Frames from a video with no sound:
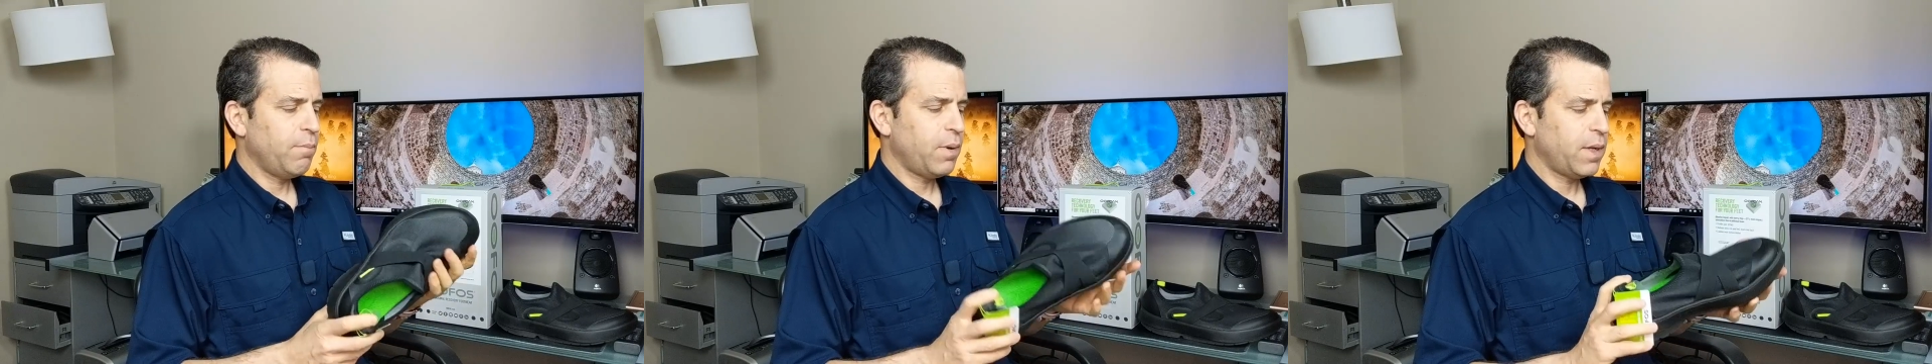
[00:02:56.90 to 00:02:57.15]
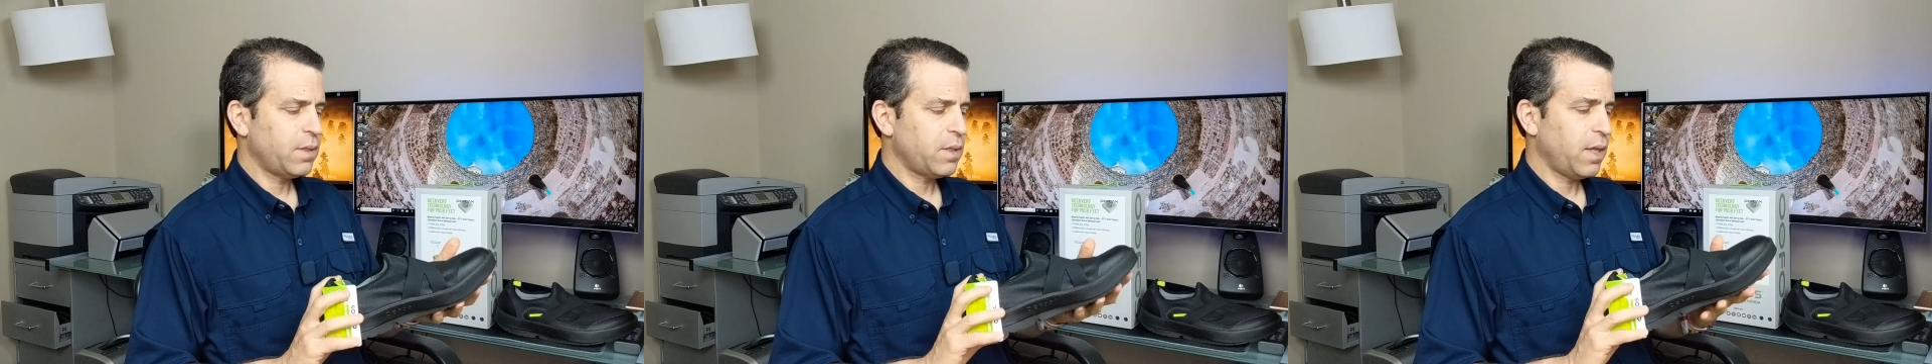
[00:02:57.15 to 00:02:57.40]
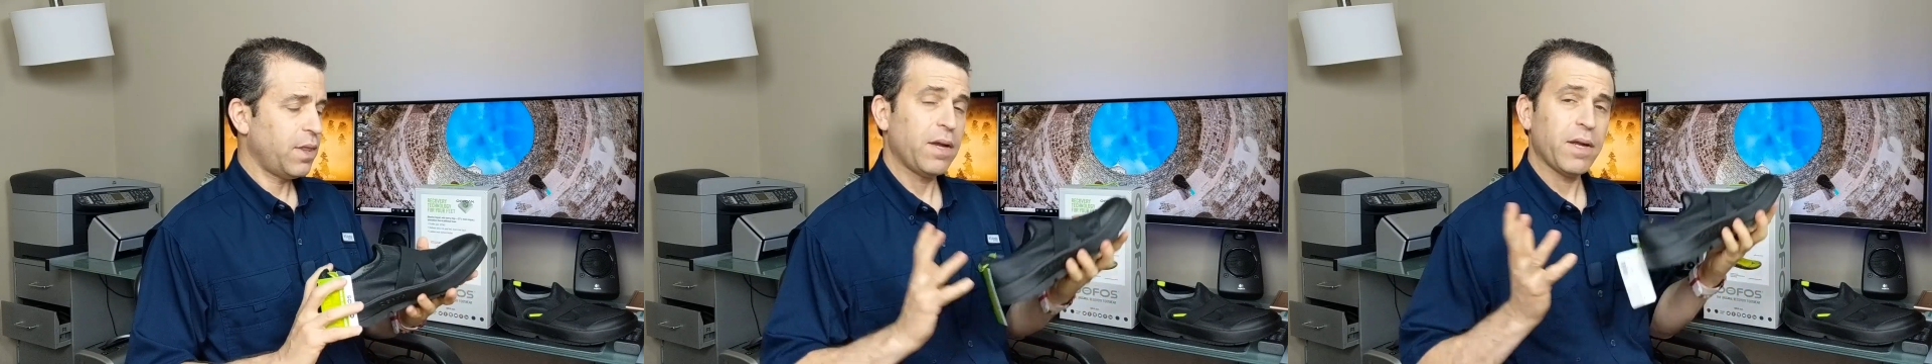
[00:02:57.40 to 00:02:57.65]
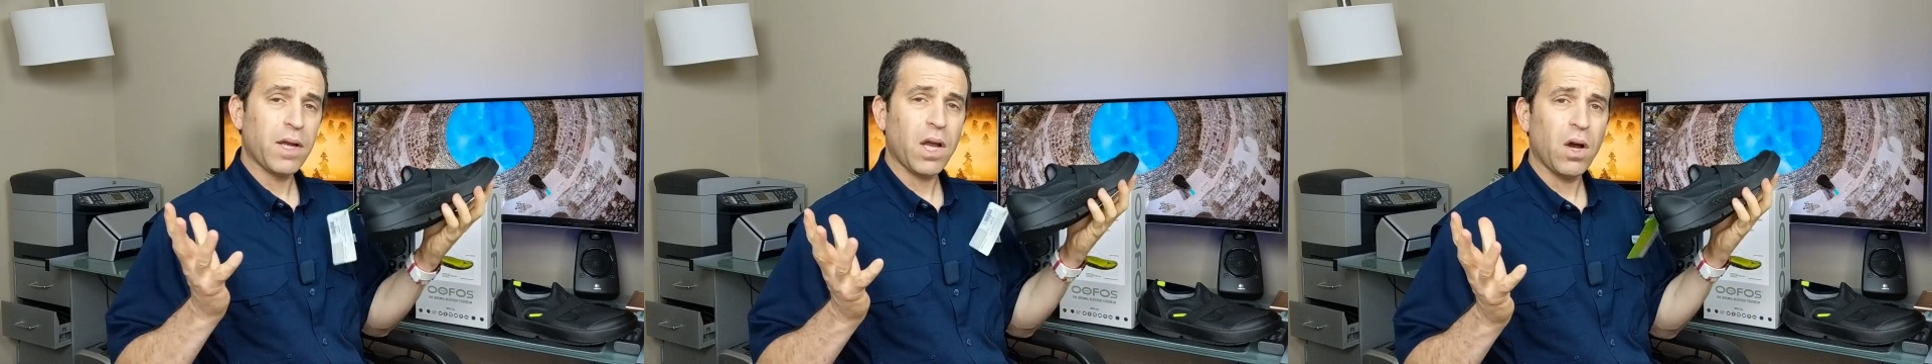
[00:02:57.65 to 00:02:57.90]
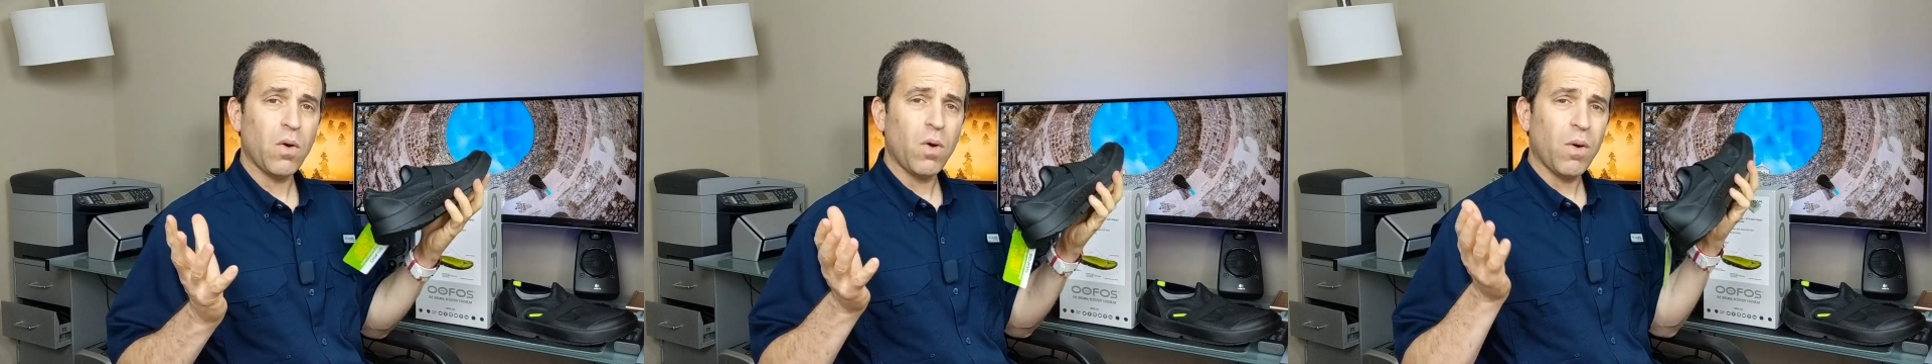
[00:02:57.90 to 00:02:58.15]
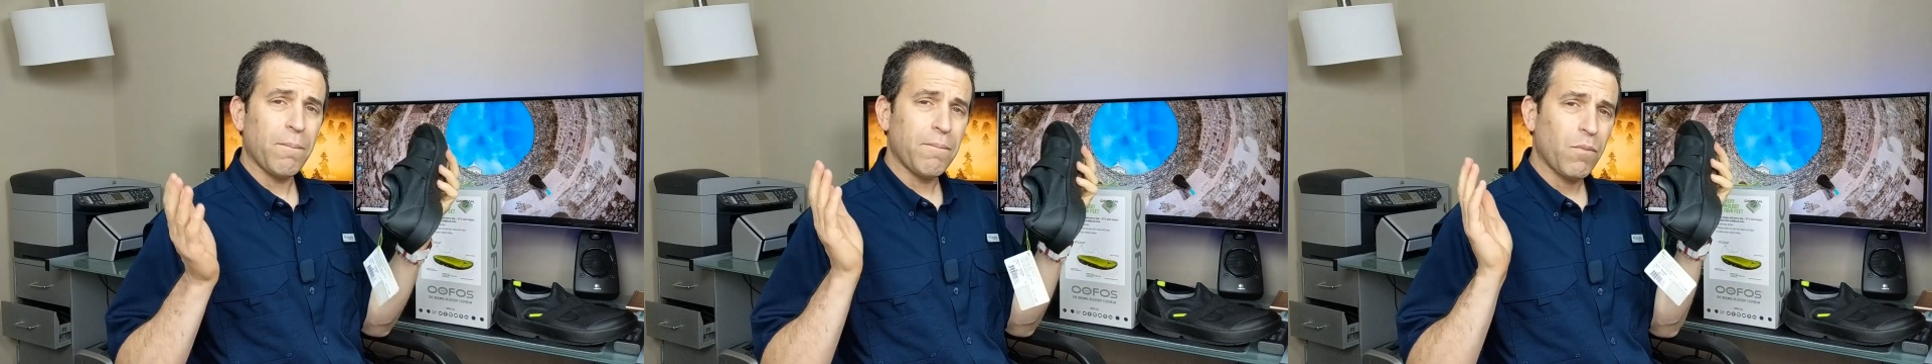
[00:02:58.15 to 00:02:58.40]
But uh, there you
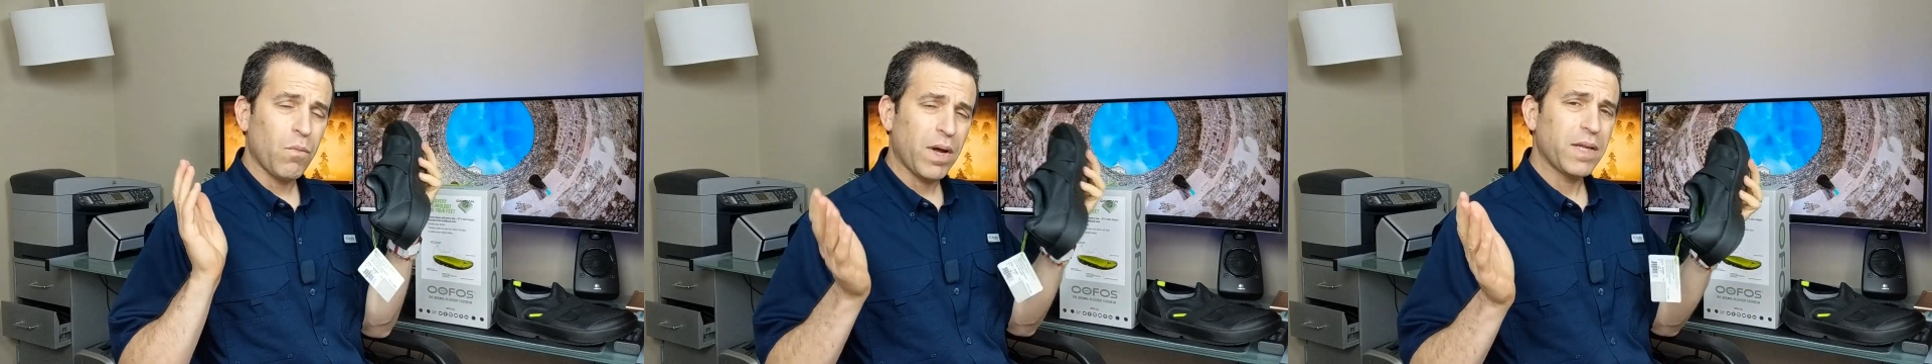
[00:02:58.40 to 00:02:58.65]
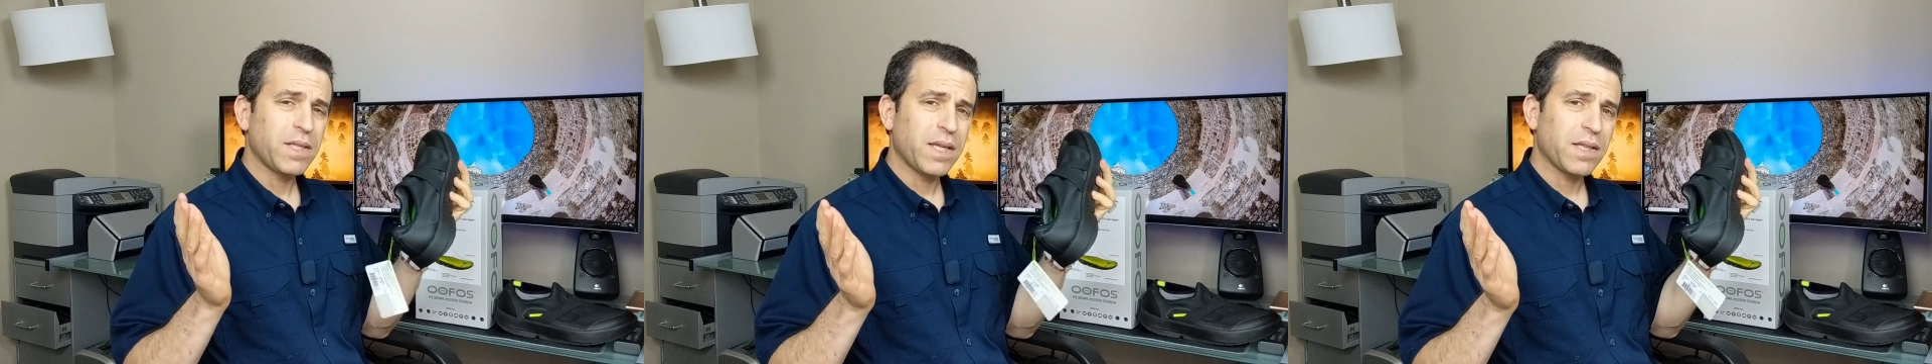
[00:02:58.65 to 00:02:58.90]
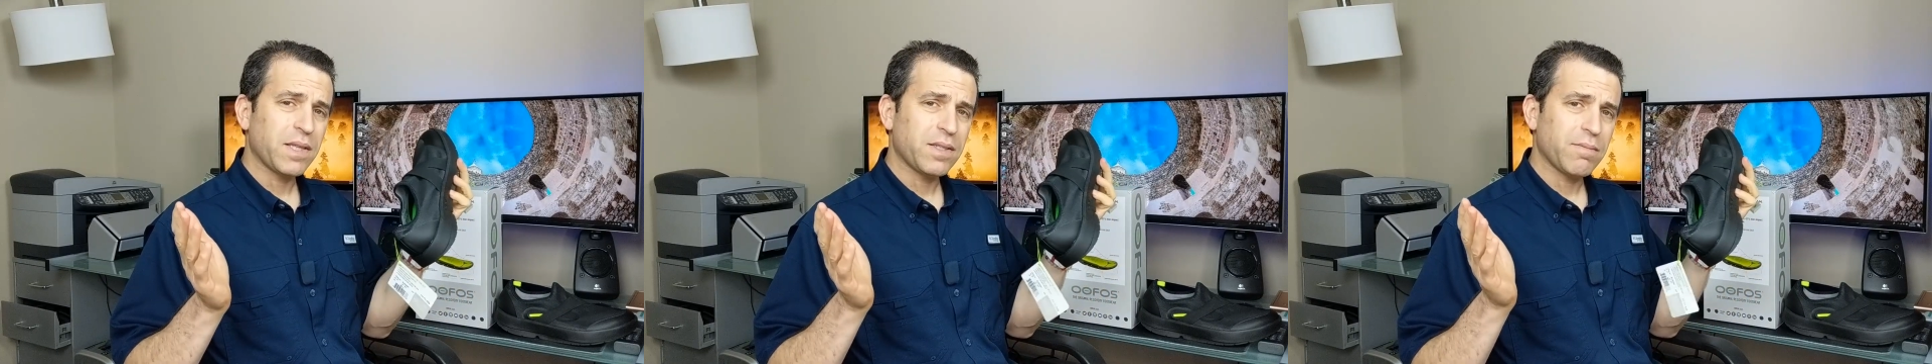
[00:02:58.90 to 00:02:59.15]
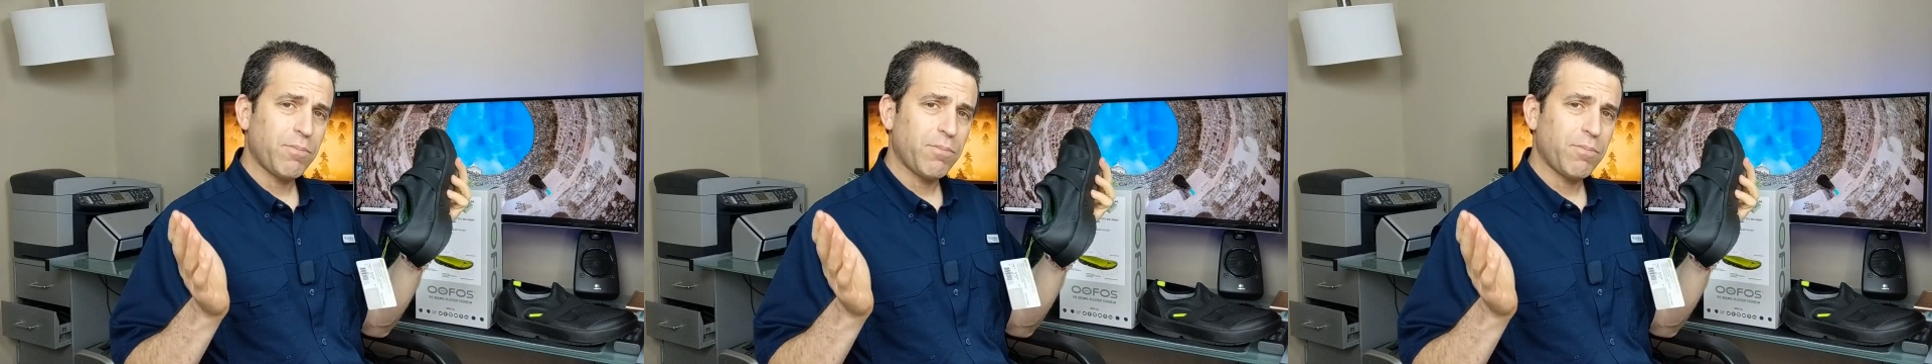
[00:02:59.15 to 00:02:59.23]
go. Wanted to get this